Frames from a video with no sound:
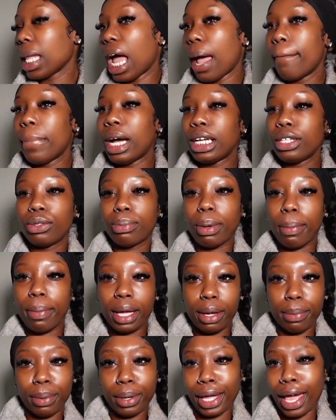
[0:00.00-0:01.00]
I might do my
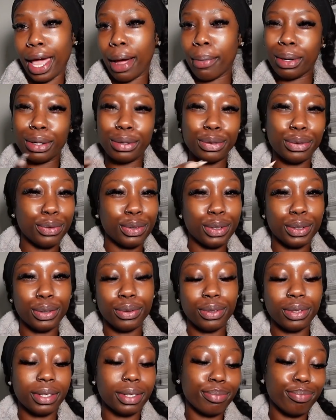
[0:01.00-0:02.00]
makeup on camera, who
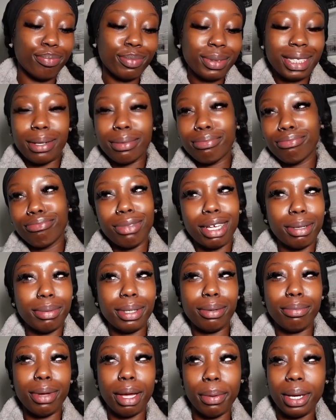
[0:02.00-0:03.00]
knows.
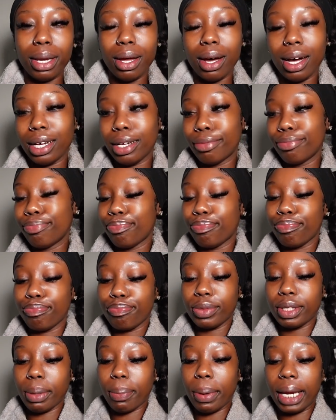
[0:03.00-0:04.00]
Maybe, maybe not,
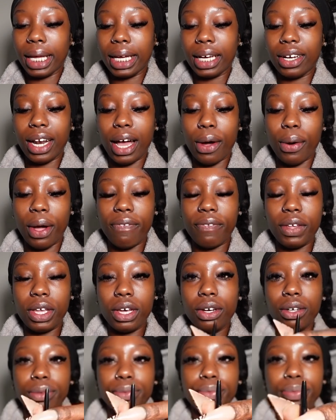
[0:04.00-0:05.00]
depending on how I
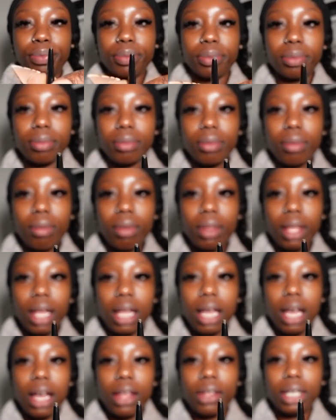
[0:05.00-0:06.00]
feel.
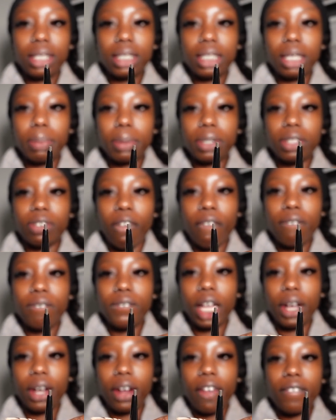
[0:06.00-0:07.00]
The tip is
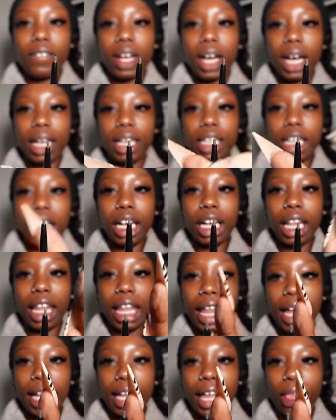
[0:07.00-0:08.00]
very fine,
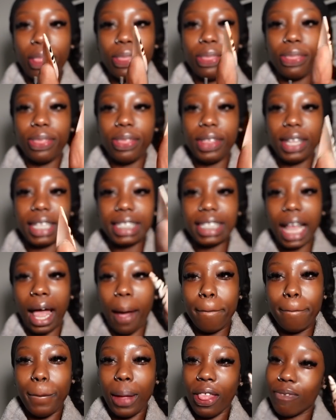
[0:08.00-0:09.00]
like this
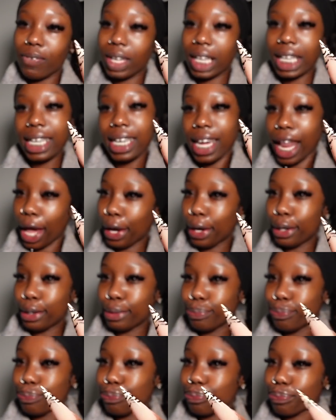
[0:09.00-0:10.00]

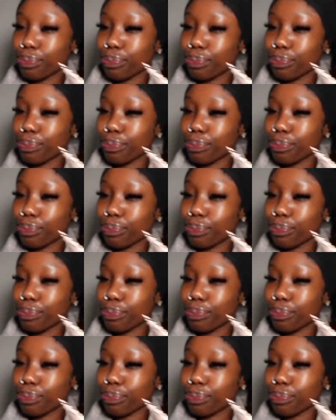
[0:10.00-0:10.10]
nail.